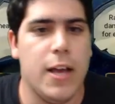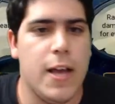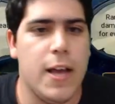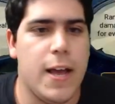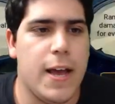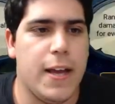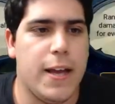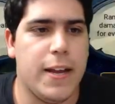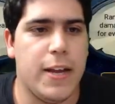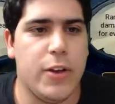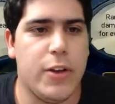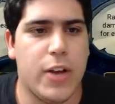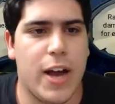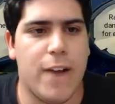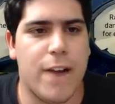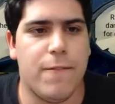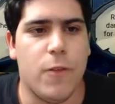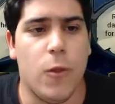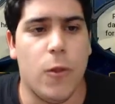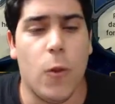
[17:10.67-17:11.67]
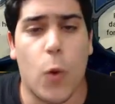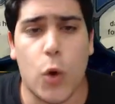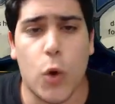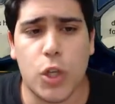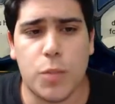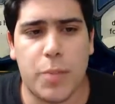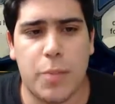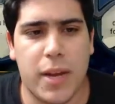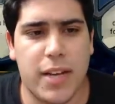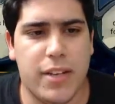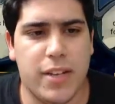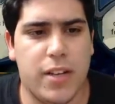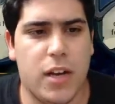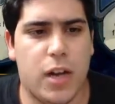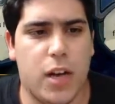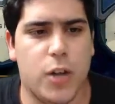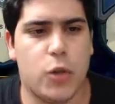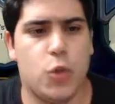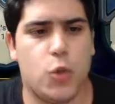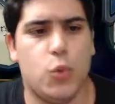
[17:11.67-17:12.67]
and then you have the Norse
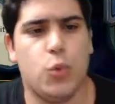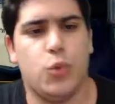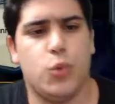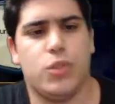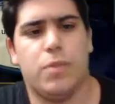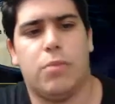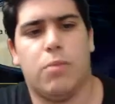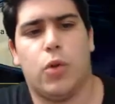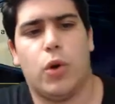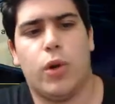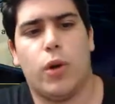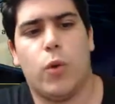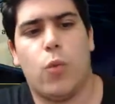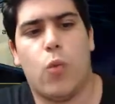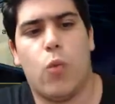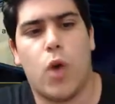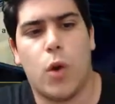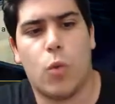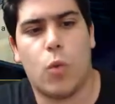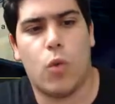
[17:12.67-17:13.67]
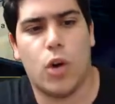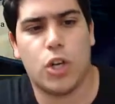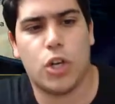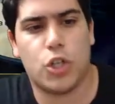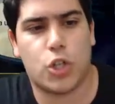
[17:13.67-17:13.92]
Pantheon, who's deployed a 1/1